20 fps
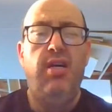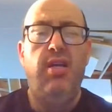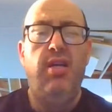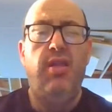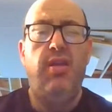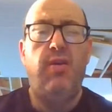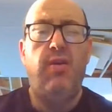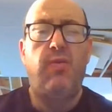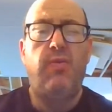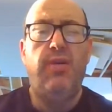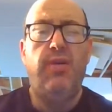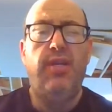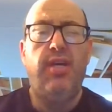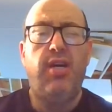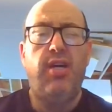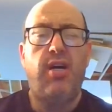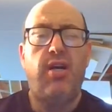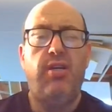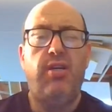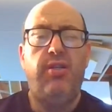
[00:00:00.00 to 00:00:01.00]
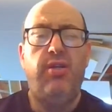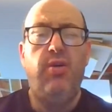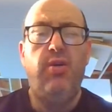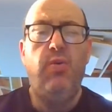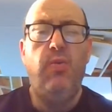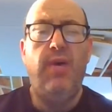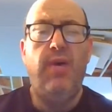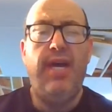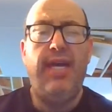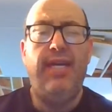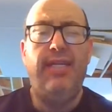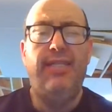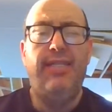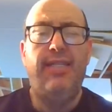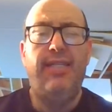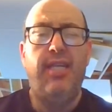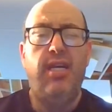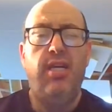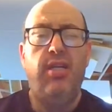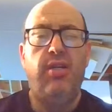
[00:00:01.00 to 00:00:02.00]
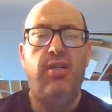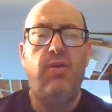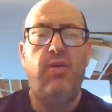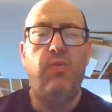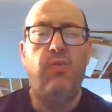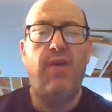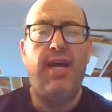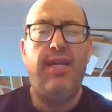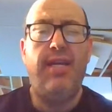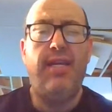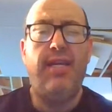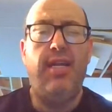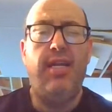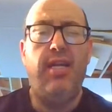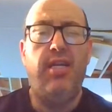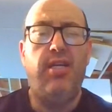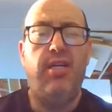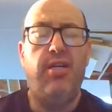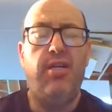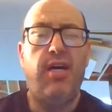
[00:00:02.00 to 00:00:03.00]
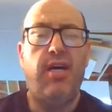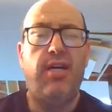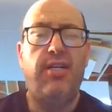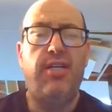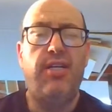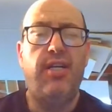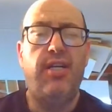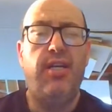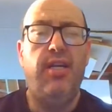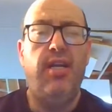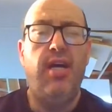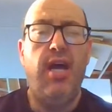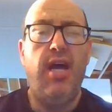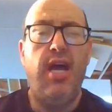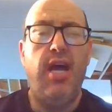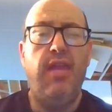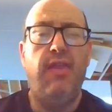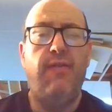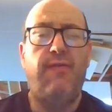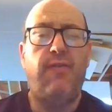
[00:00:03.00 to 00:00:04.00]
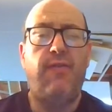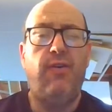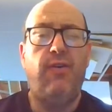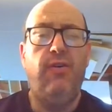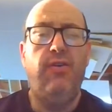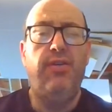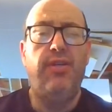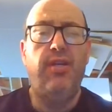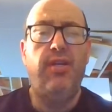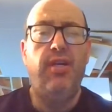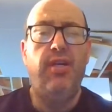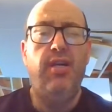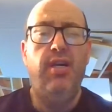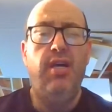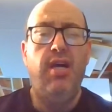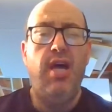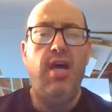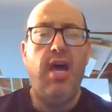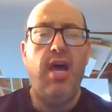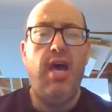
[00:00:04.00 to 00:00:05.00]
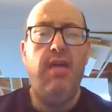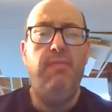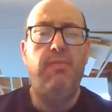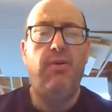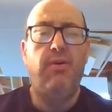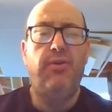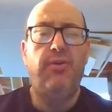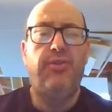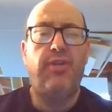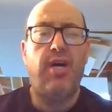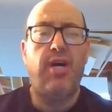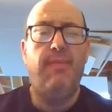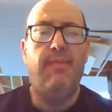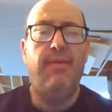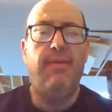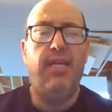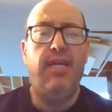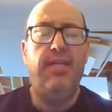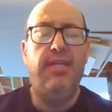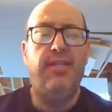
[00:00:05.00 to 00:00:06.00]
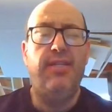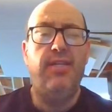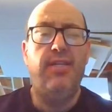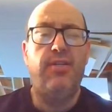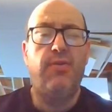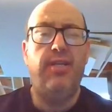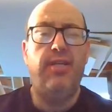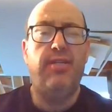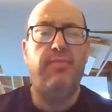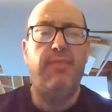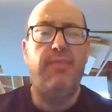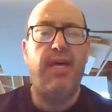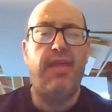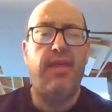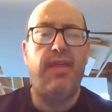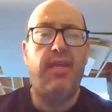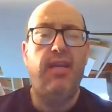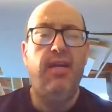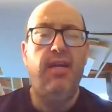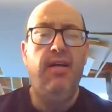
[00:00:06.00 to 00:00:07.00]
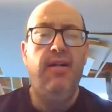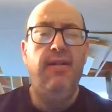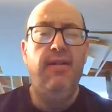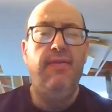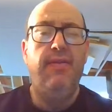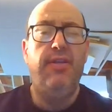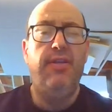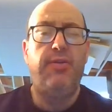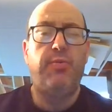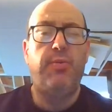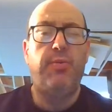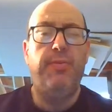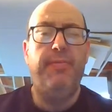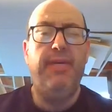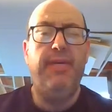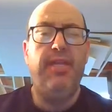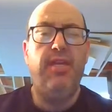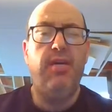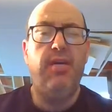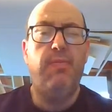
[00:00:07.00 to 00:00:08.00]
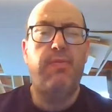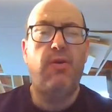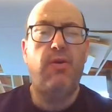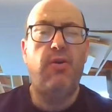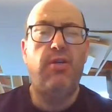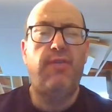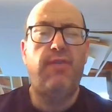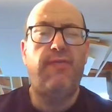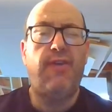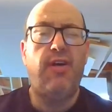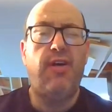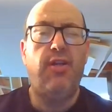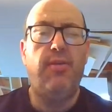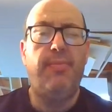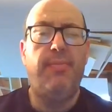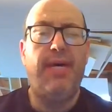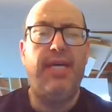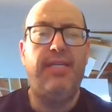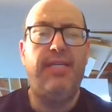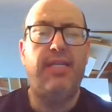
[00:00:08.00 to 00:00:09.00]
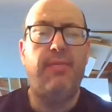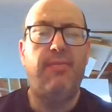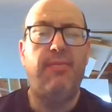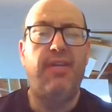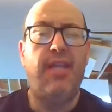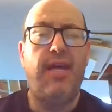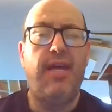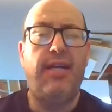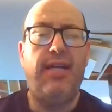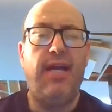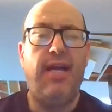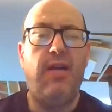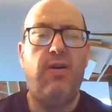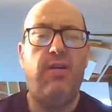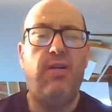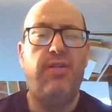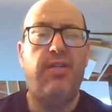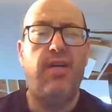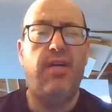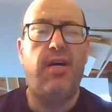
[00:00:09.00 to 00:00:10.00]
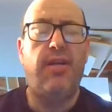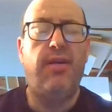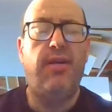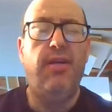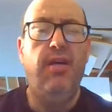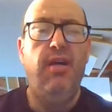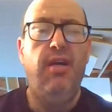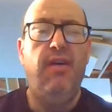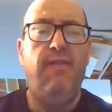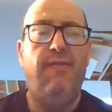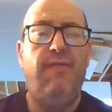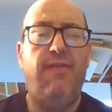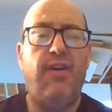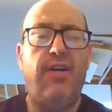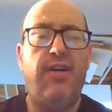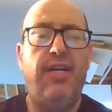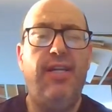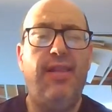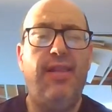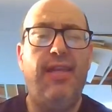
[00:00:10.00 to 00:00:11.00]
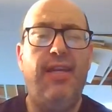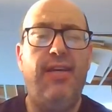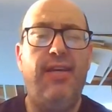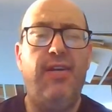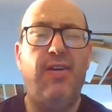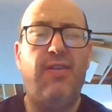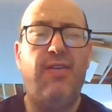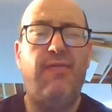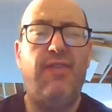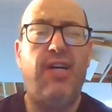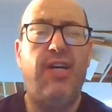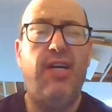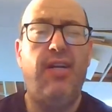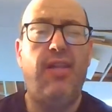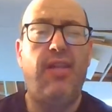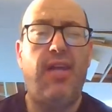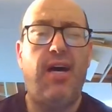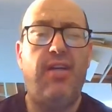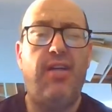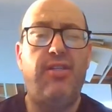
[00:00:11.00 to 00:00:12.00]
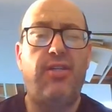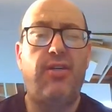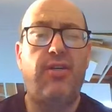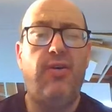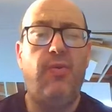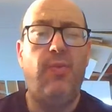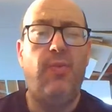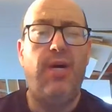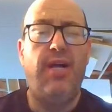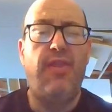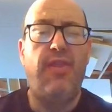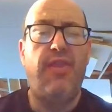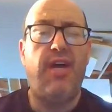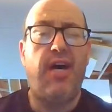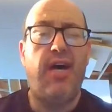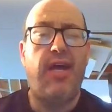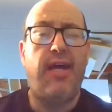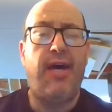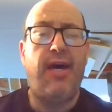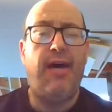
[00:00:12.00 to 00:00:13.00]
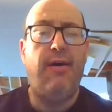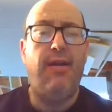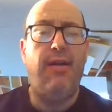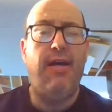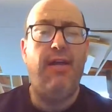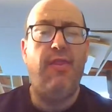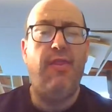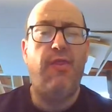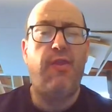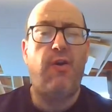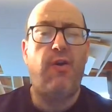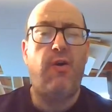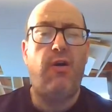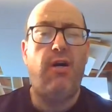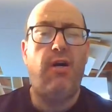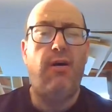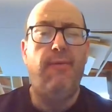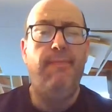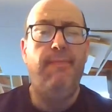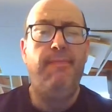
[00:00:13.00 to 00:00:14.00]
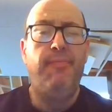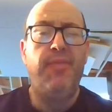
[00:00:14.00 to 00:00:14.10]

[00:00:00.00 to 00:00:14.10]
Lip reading: There really are two ways to write an introduction, and the first and most common is the treatise method. This would be the approach followed by someone like Aristotle, very linear, very logical, well thought out, and thorough.